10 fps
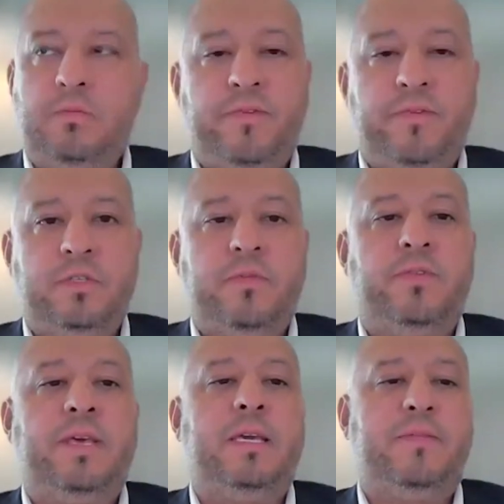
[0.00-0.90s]
Well, first of
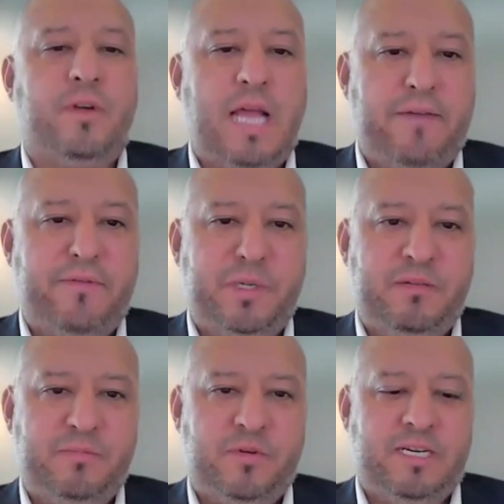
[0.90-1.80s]
all, thank you for having me,
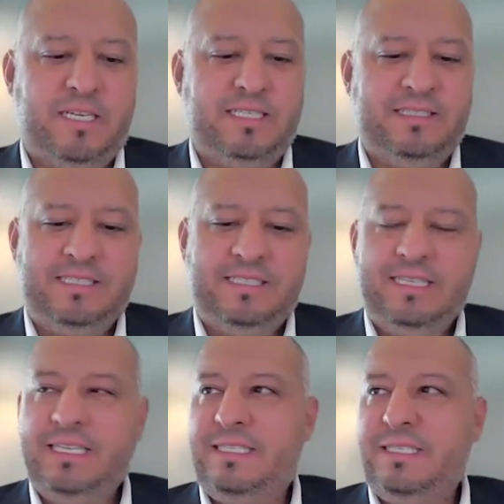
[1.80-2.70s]
Moriah.
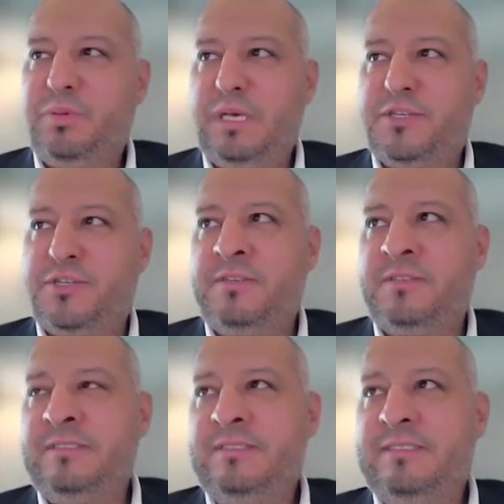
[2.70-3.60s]
It's thank a pleasure. You.
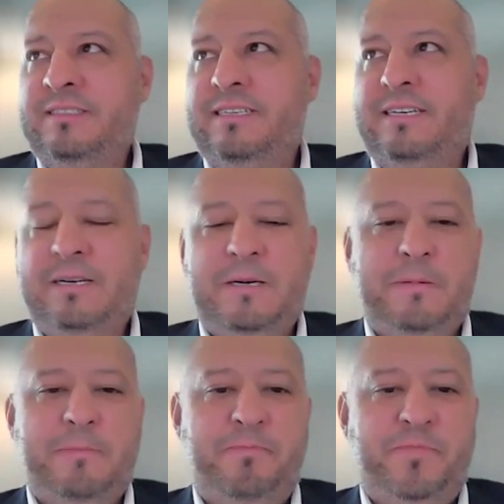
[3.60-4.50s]

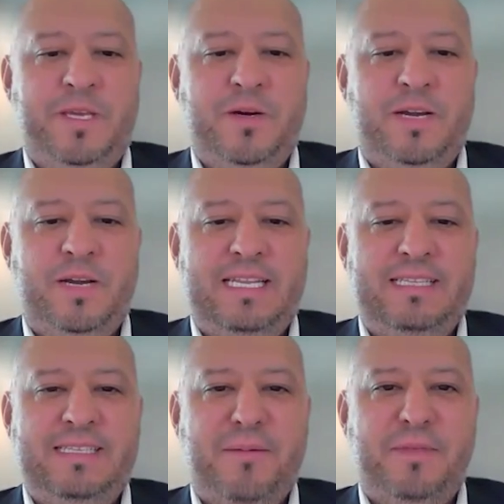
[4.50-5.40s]
Um, you know,
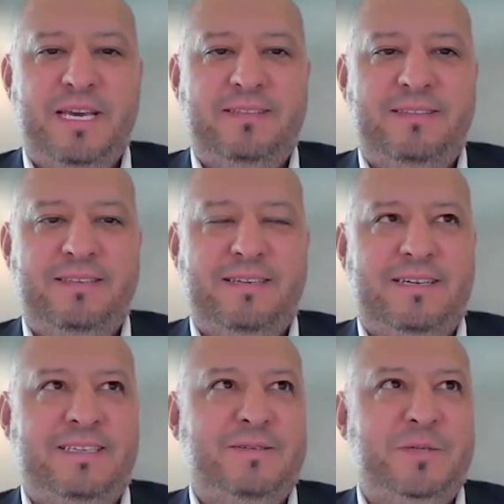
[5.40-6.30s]
anytime that
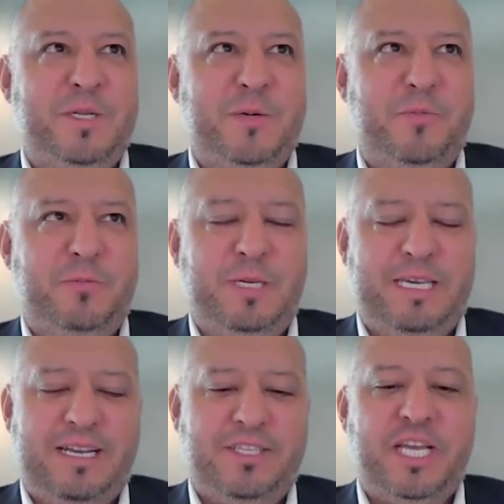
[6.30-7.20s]
uh, you know we, we
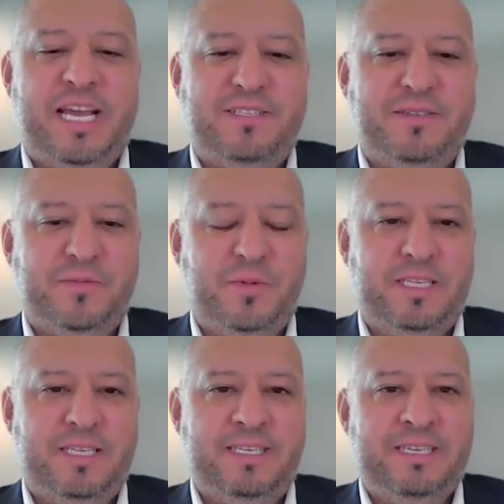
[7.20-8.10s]
get a chance to
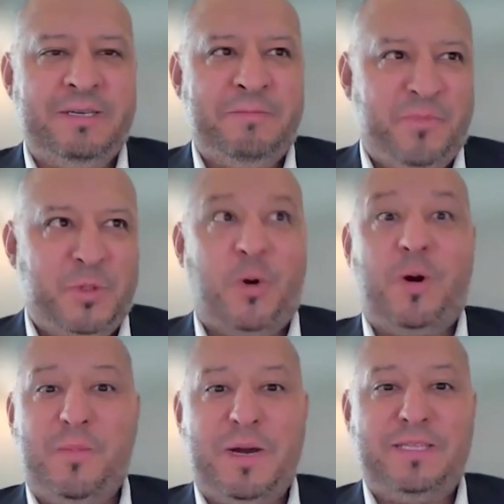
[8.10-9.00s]
really
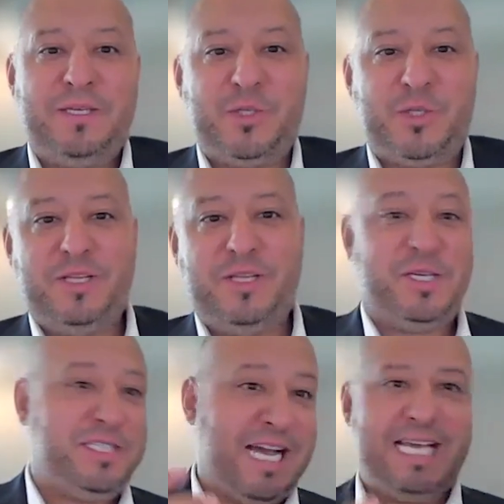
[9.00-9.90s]
talk about the insurance.
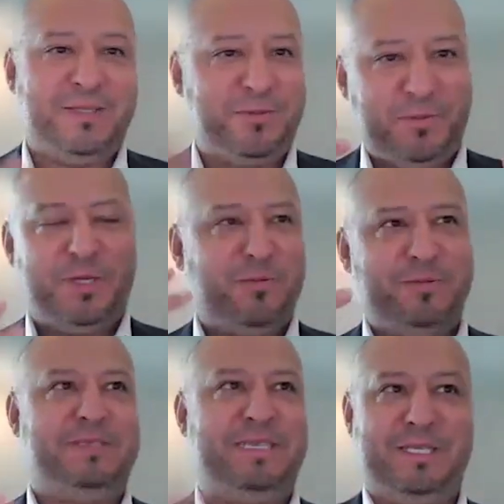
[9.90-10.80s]
Us guys, you
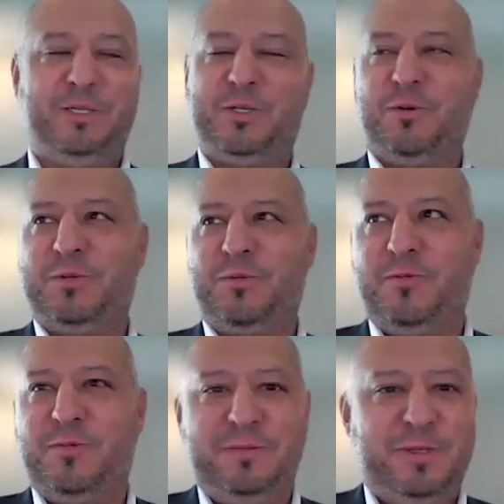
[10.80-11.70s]
know, in the insurance, yeah.
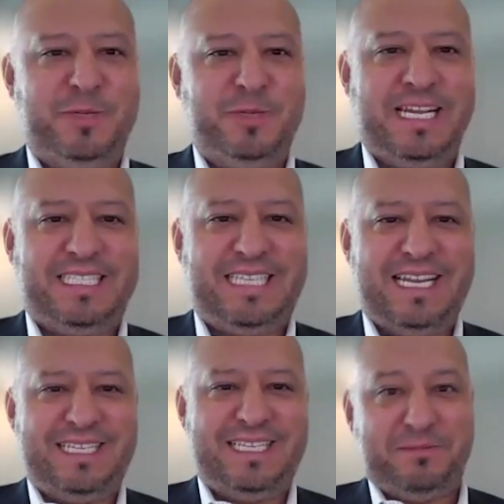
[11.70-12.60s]
we, we get
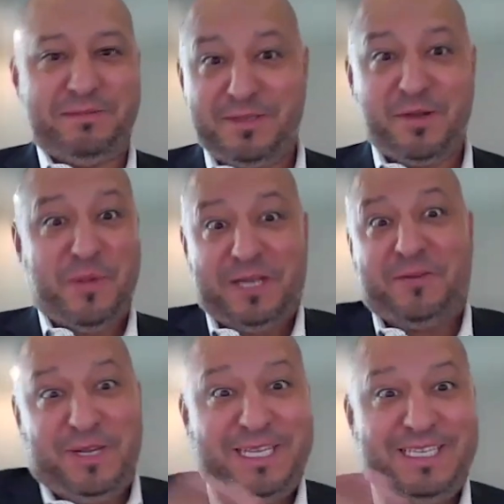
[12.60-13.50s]
excited because nobody
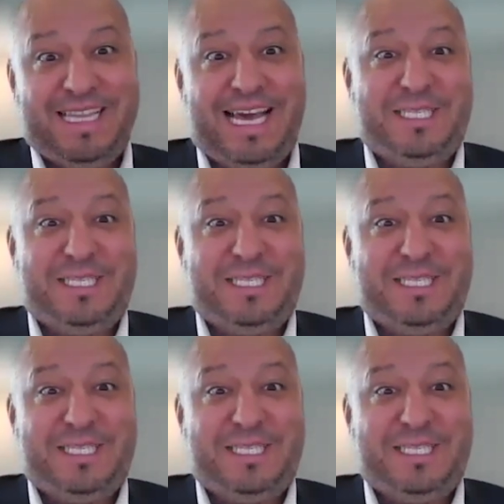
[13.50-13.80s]
oh, really yeah.